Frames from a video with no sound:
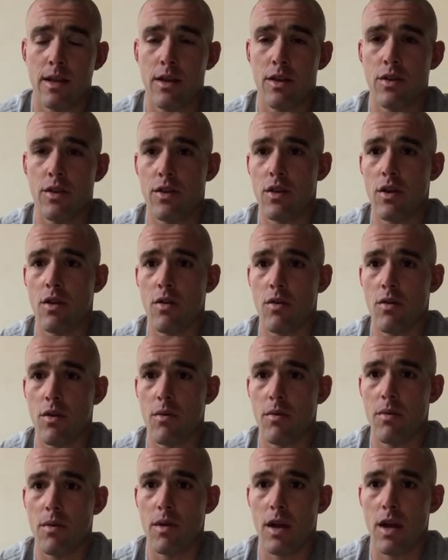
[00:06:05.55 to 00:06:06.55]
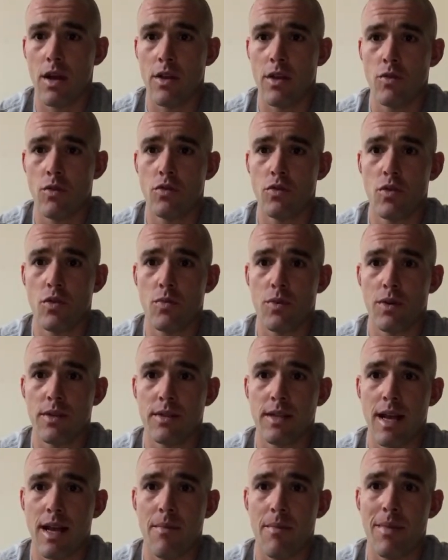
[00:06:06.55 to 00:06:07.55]
you know a YouTuber is
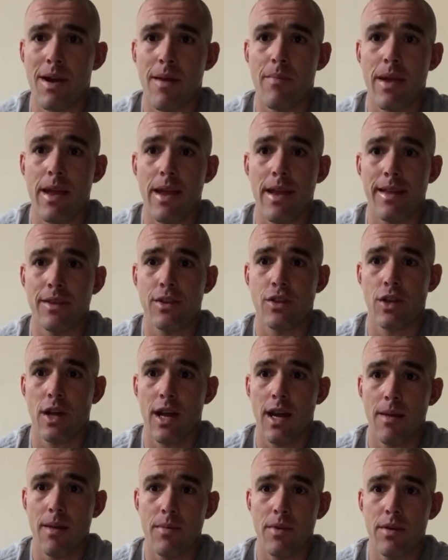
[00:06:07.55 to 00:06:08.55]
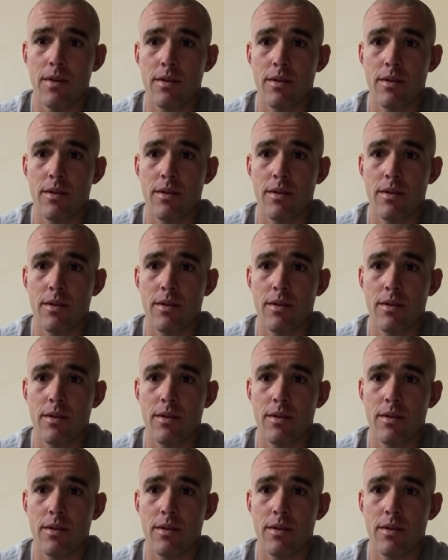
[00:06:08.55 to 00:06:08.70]
not my main job.